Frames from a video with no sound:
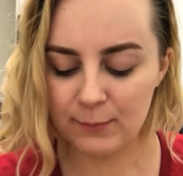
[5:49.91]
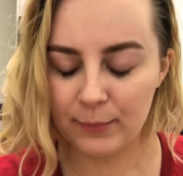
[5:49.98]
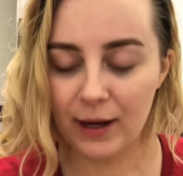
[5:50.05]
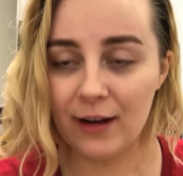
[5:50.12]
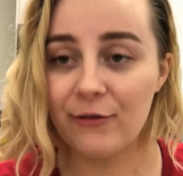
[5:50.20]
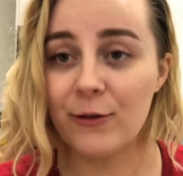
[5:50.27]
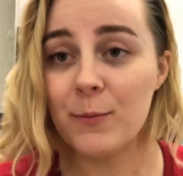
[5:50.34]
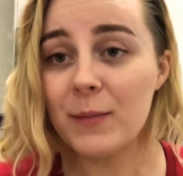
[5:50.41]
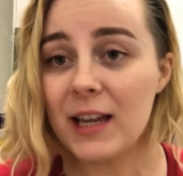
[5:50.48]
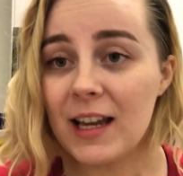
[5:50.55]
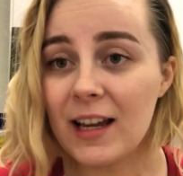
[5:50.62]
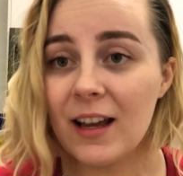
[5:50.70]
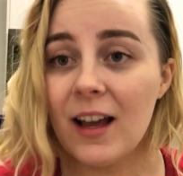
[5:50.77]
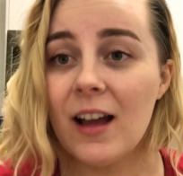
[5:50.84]
But for
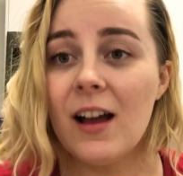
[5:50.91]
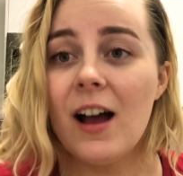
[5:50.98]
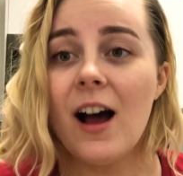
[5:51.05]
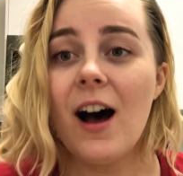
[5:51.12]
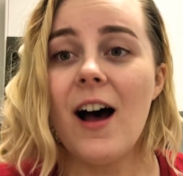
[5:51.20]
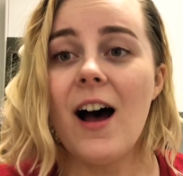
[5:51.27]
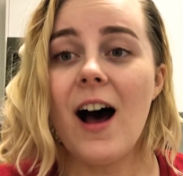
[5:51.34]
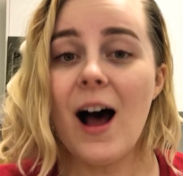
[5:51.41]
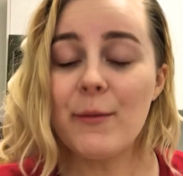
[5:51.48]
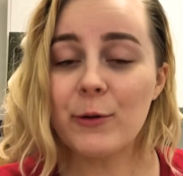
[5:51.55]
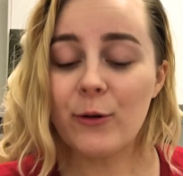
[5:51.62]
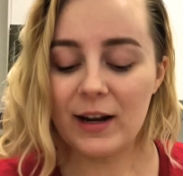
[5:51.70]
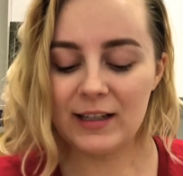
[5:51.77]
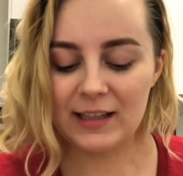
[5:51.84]
me,
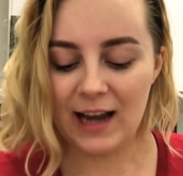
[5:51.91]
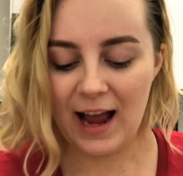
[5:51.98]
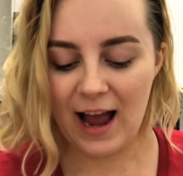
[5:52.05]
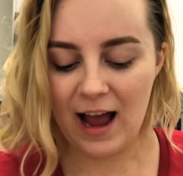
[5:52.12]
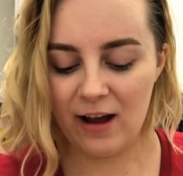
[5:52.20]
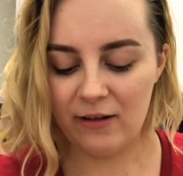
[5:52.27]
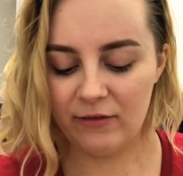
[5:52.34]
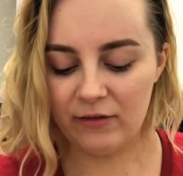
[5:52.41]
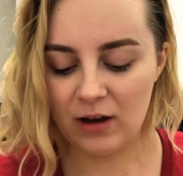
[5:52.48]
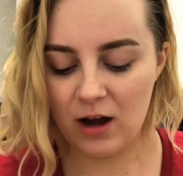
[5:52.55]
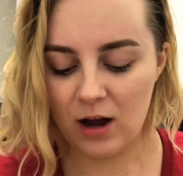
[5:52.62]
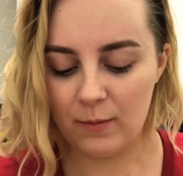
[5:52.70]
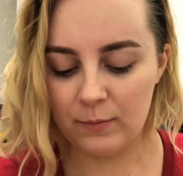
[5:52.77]
I'm going to have